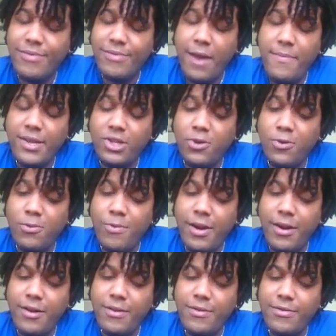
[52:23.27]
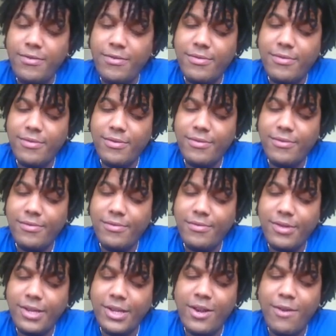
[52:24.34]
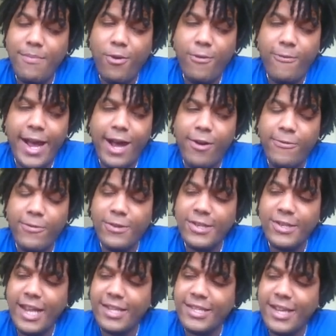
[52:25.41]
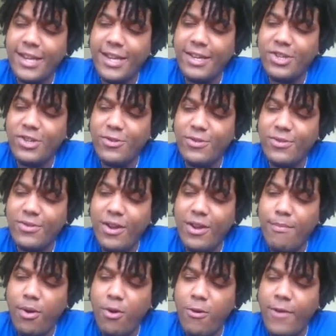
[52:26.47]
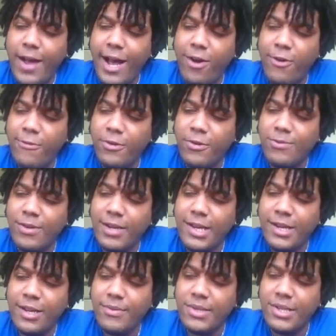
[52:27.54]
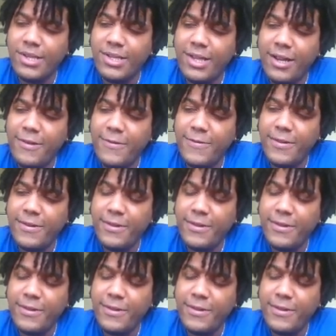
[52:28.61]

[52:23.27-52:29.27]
Because they're both alphas. That's the issue. They're both alphas when it comes to stuff.